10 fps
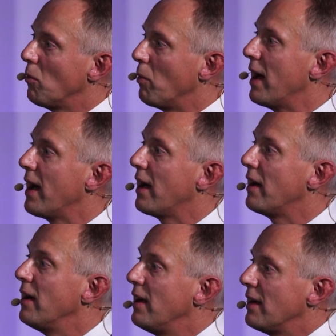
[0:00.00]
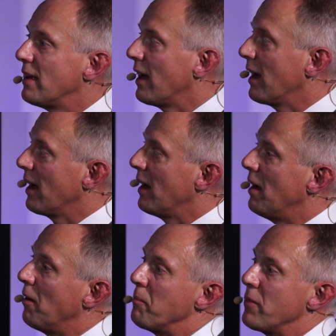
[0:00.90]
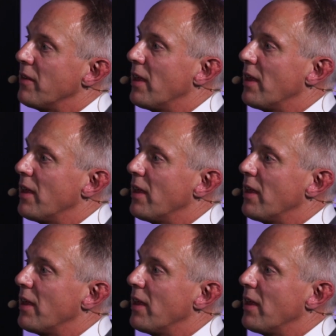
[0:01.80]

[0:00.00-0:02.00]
where um,